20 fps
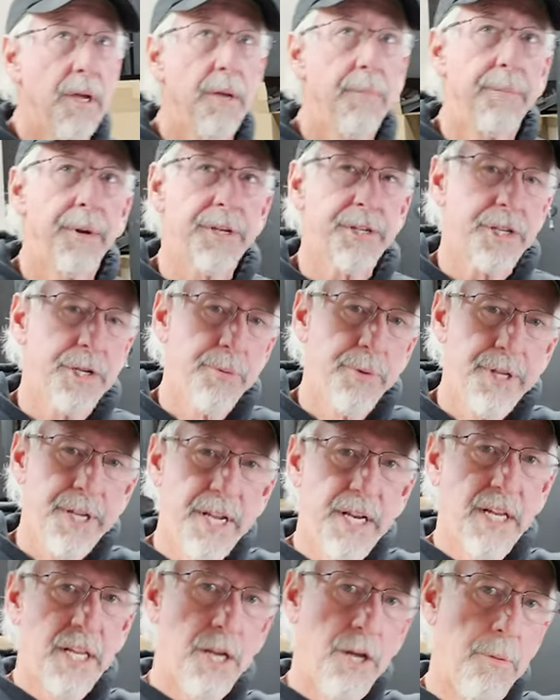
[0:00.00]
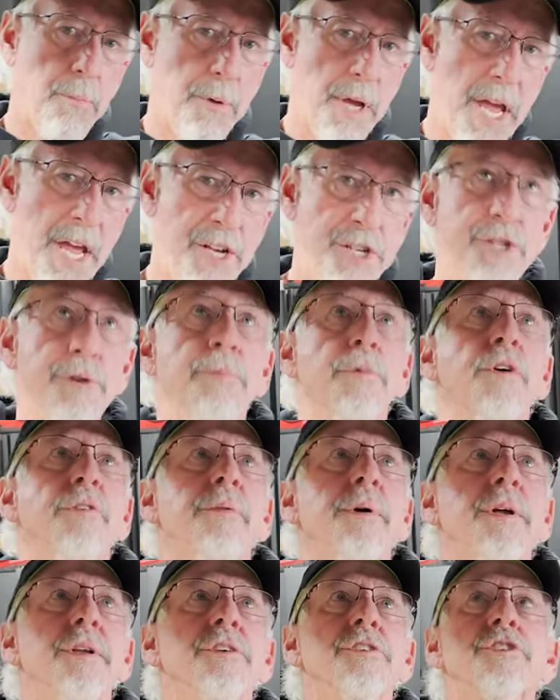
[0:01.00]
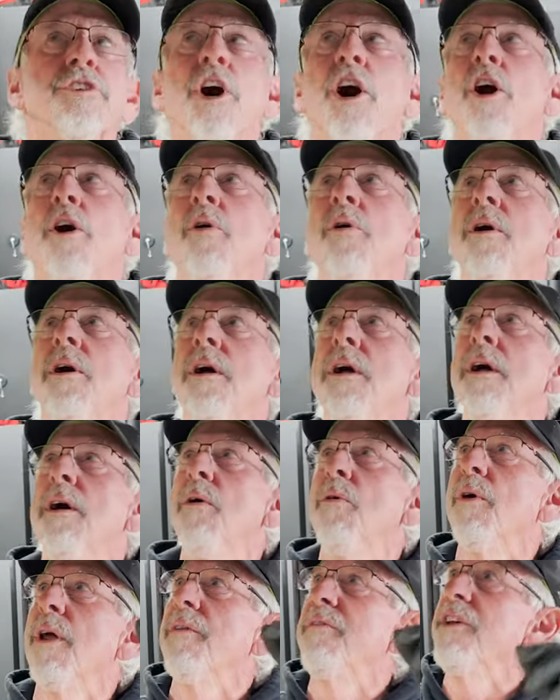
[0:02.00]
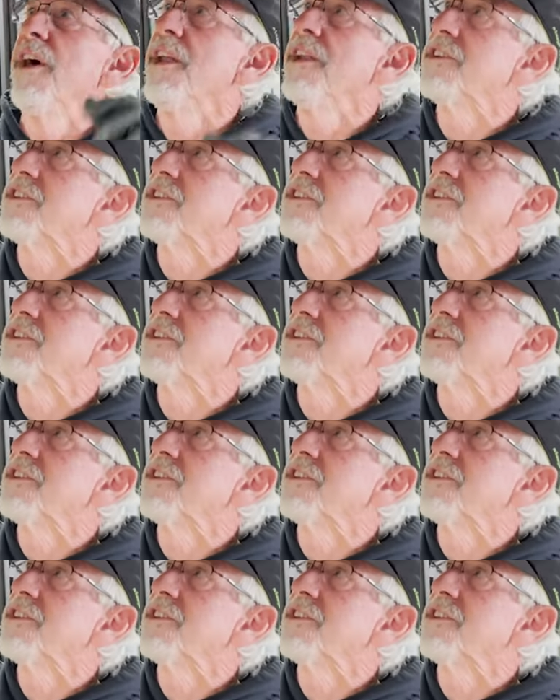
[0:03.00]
Basically, we need a little engine movement. So what I've done